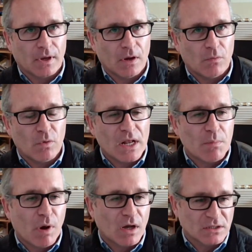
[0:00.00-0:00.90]

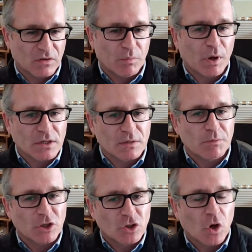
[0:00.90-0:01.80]
really positive, because
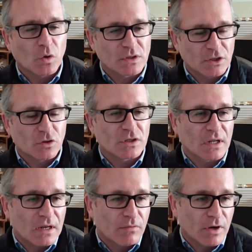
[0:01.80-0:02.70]
it shows that you're
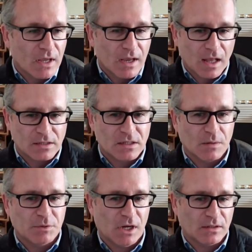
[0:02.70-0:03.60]
delivering against the
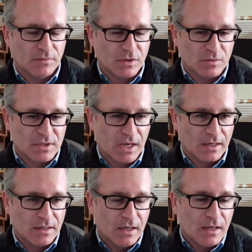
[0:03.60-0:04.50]
objectives you set.